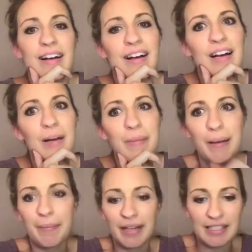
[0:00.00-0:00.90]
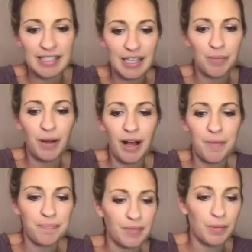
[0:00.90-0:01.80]
Oh, my mercy.
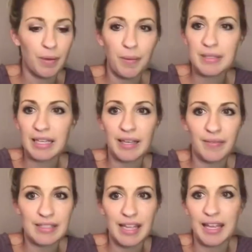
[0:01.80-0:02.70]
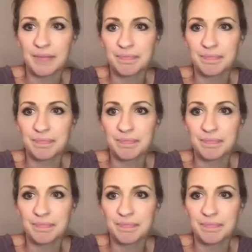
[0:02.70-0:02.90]
Well, what was I even saying?